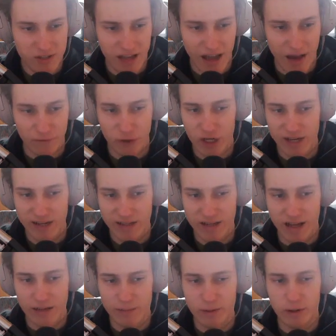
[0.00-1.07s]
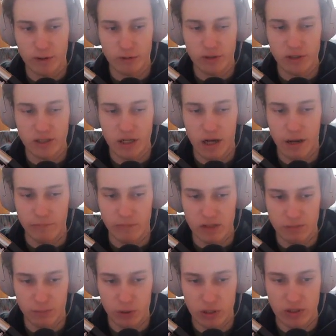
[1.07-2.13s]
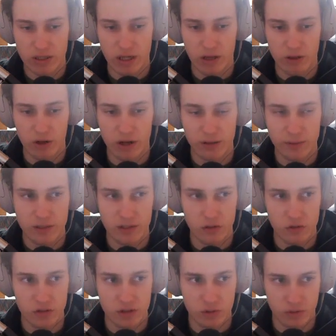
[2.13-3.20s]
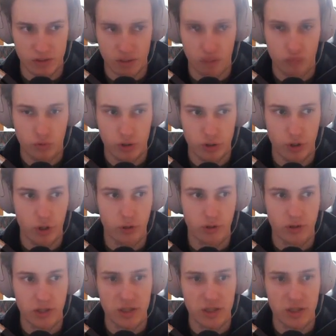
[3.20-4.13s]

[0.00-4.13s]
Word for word: after hitting an enemy three times, pulling the other enemies closer to itself. Sure. Does